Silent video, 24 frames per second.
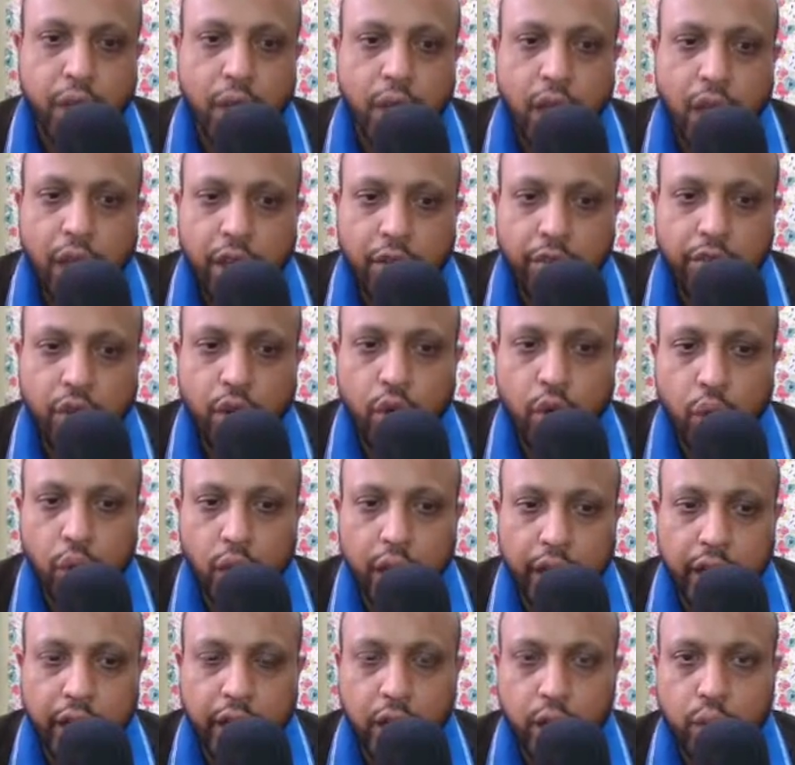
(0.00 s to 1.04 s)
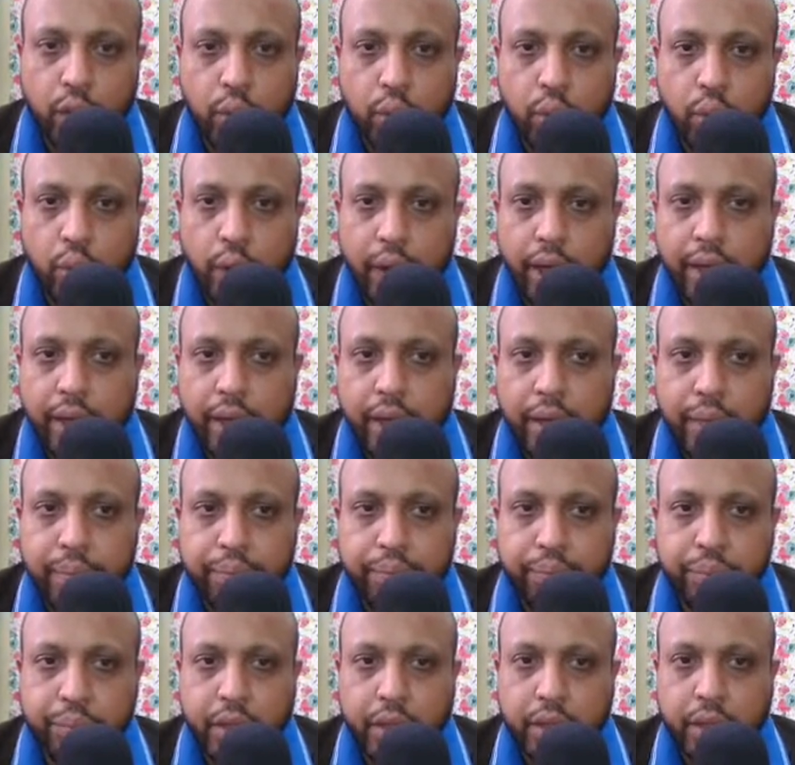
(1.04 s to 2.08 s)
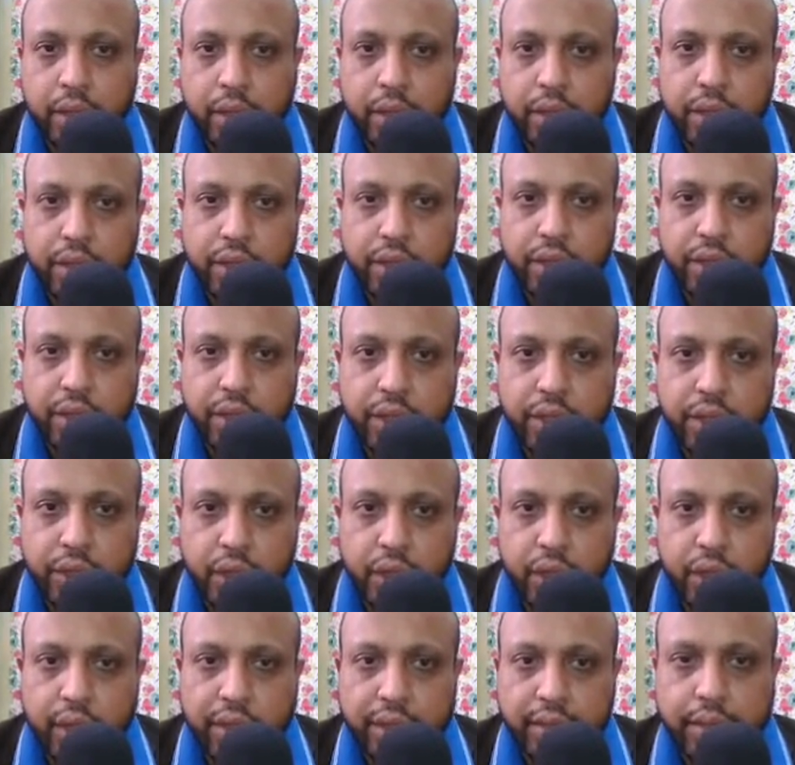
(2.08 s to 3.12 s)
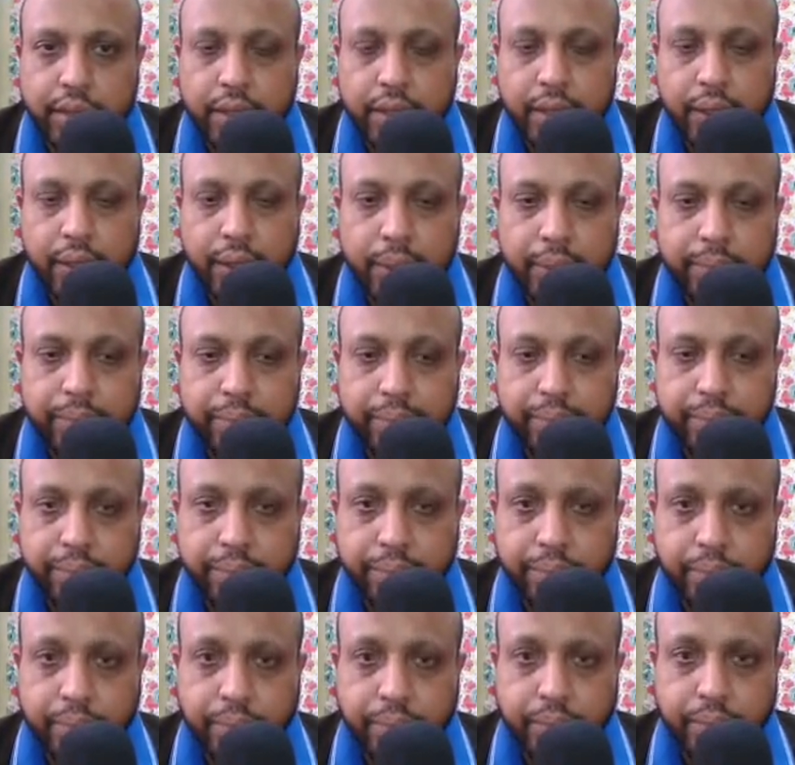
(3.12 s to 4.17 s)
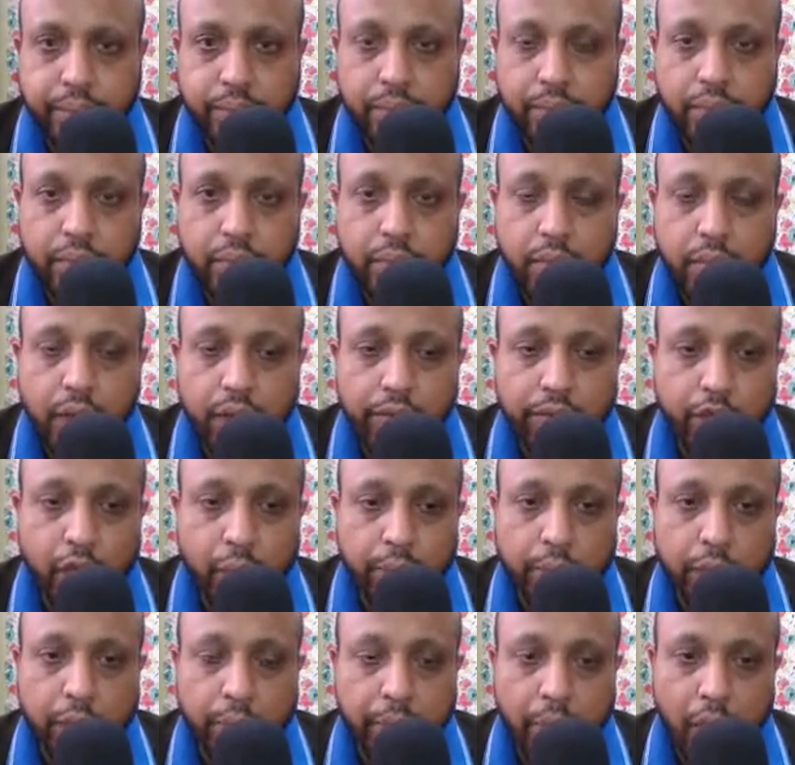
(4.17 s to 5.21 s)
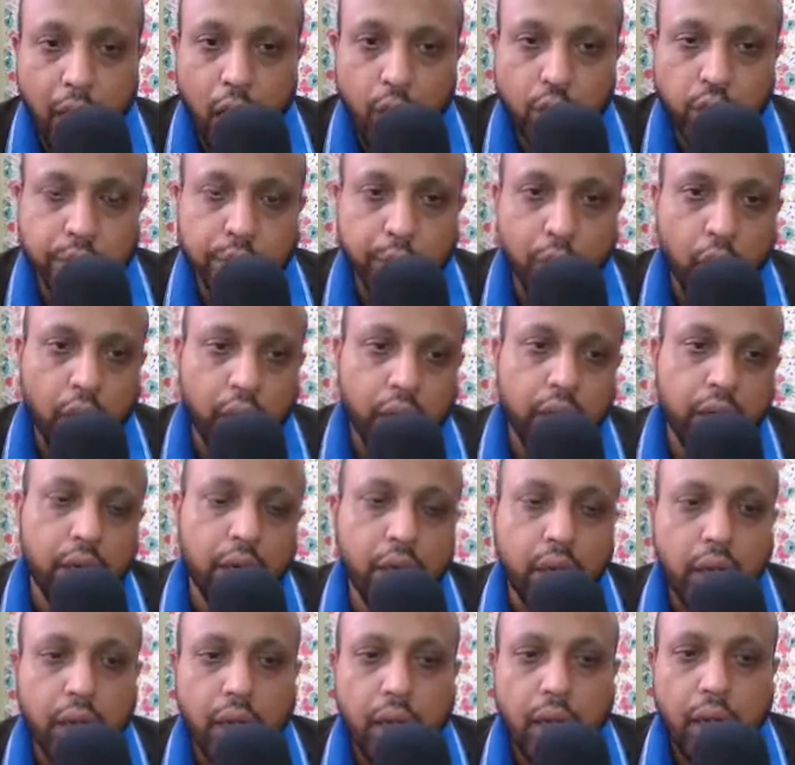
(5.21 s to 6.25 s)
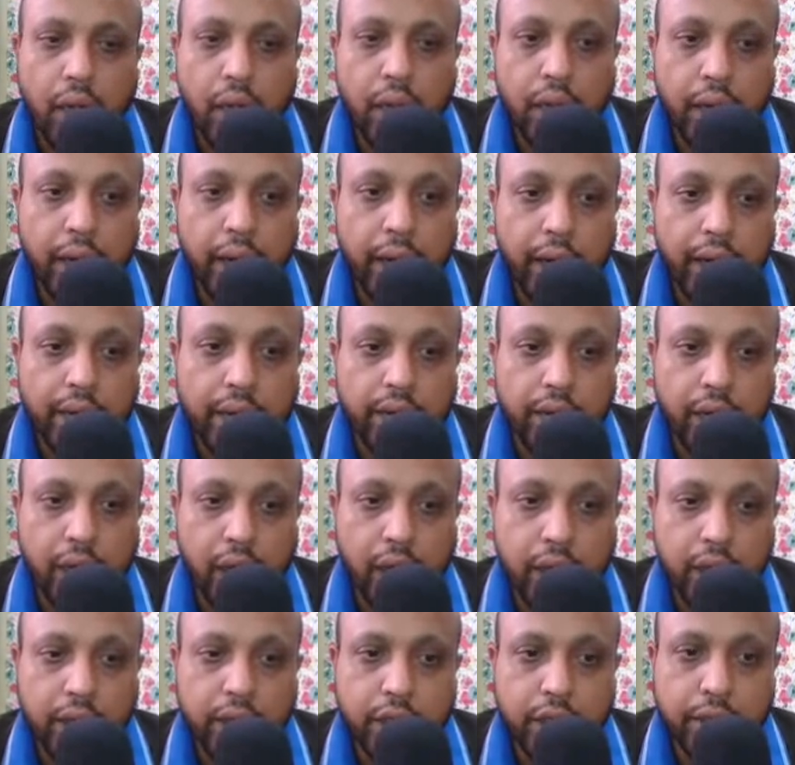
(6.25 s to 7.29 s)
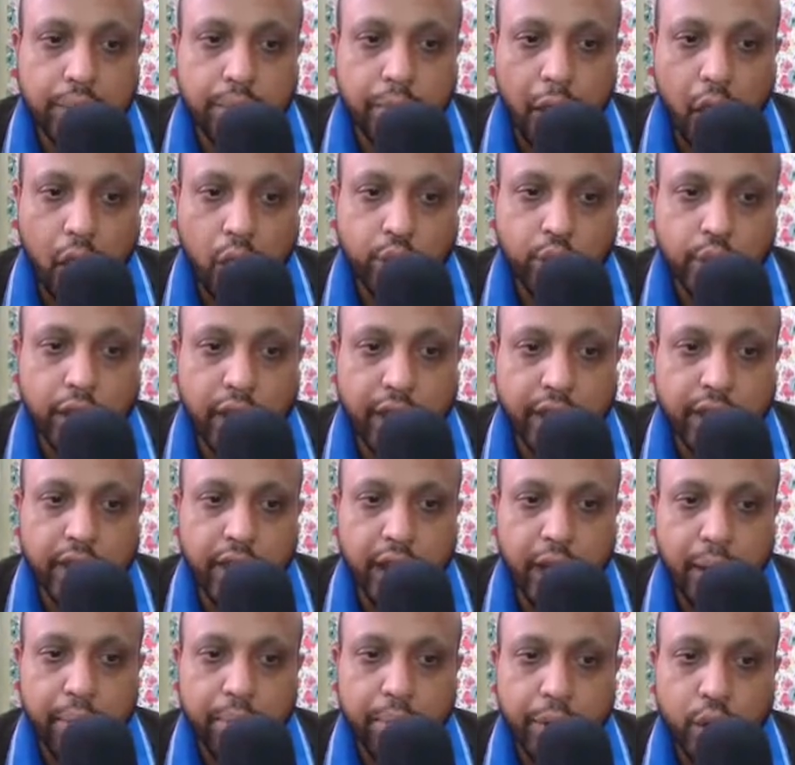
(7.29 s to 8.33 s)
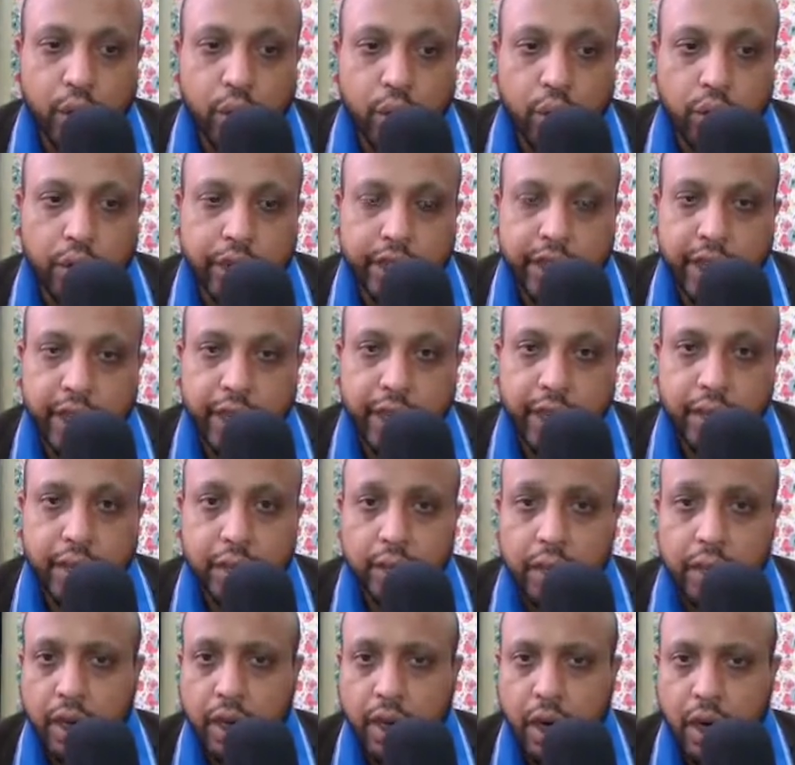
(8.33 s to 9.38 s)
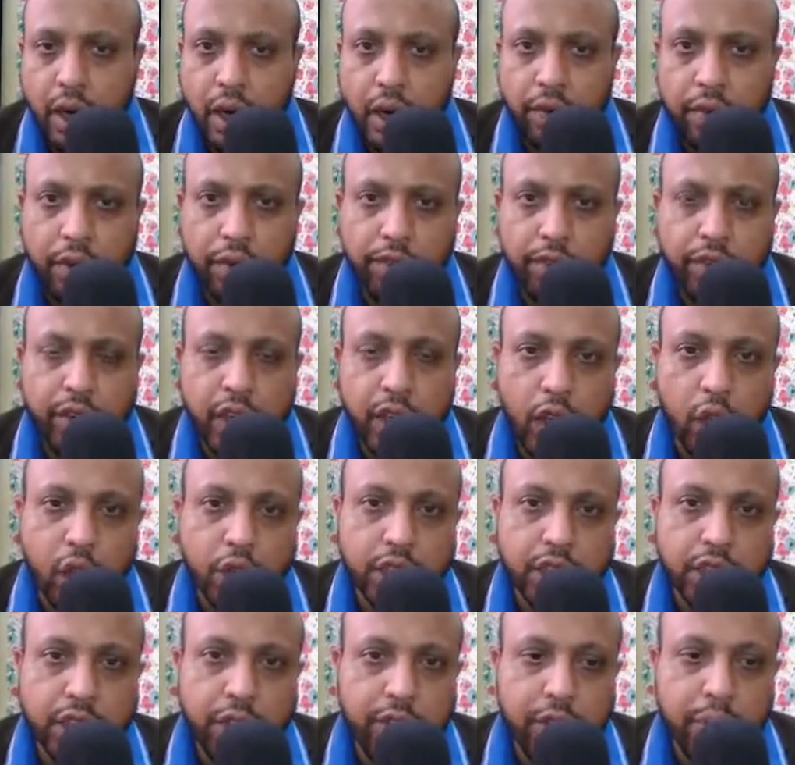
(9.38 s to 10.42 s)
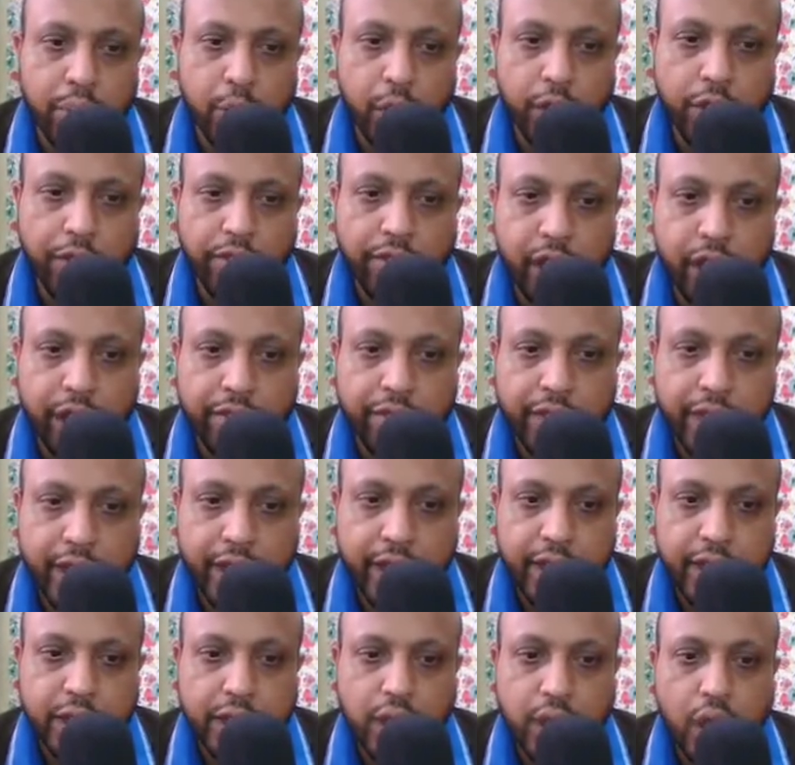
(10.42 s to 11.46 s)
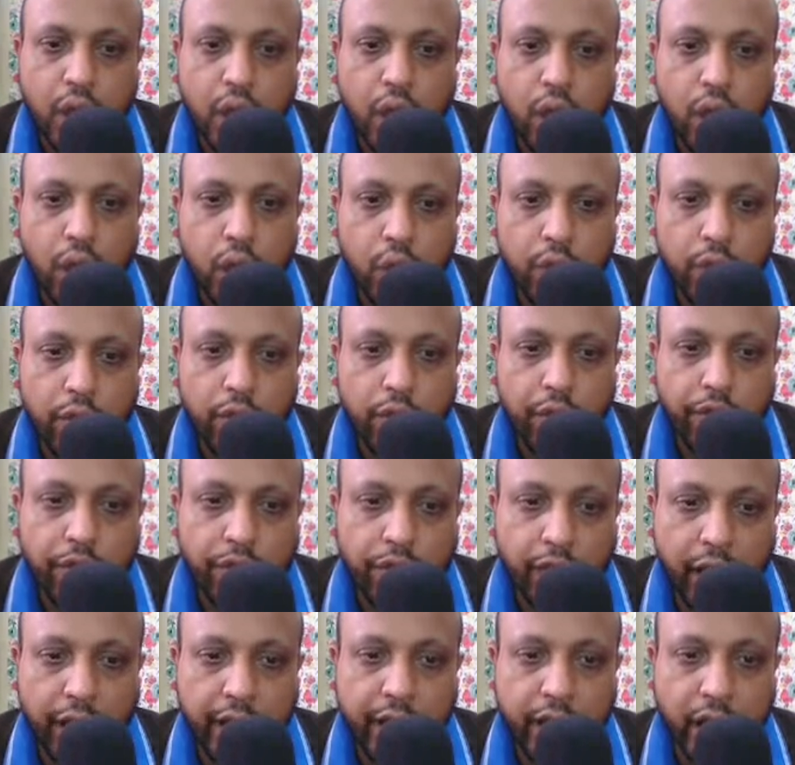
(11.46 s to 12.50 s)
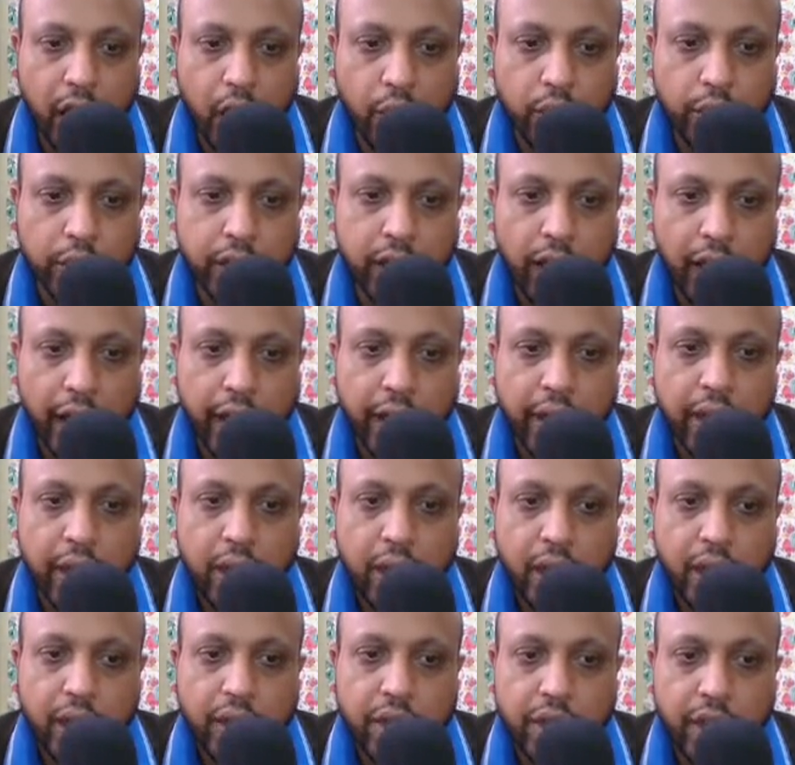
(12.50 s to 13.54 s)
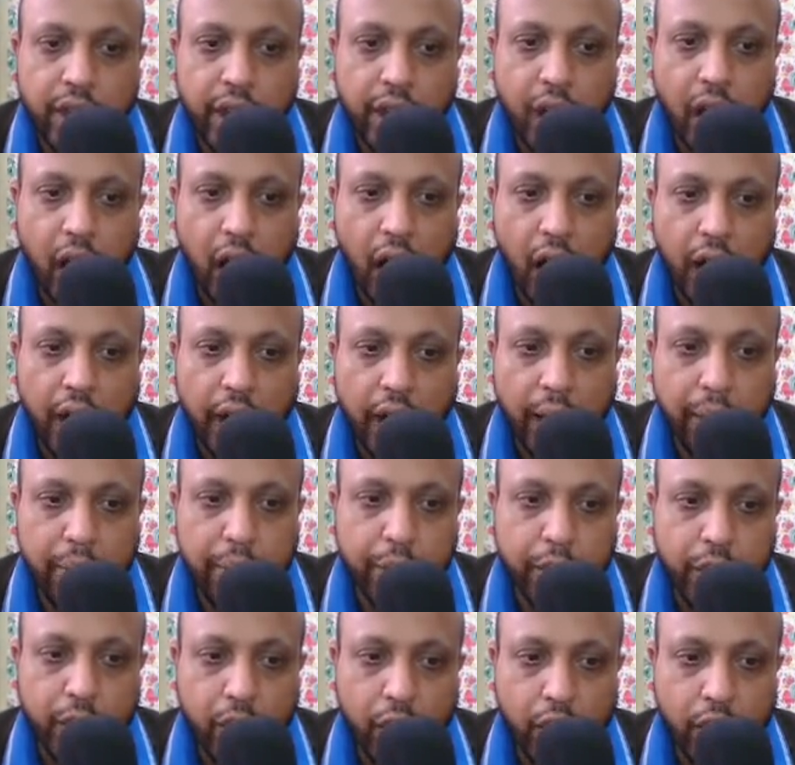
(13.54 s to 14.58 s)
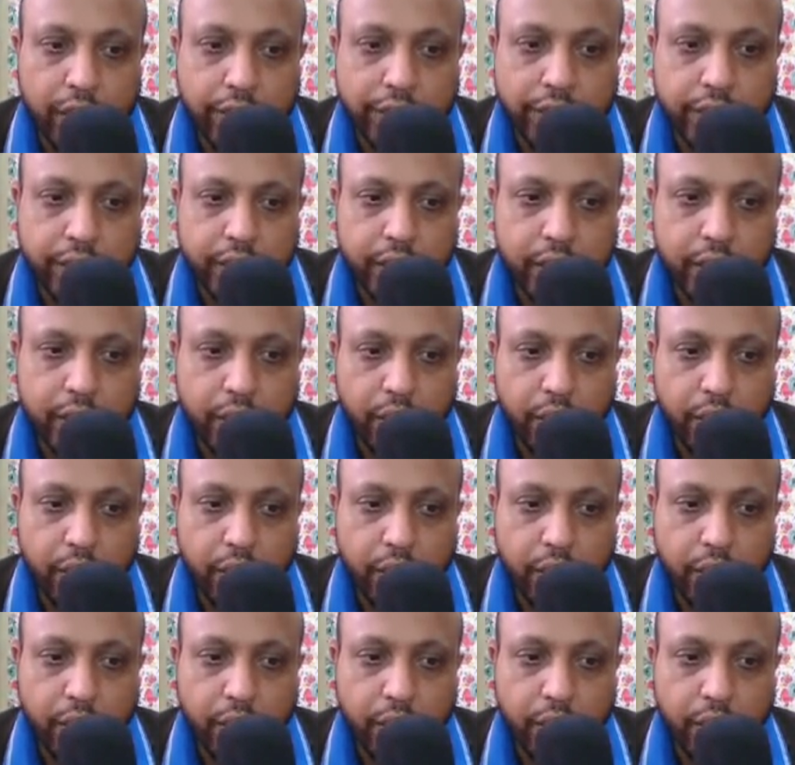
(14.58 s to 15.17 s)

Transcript: If you look into a this is the from the mouse model, and this mouse at the embryo day roughly around 7.5 days, you will find out that there are amnions.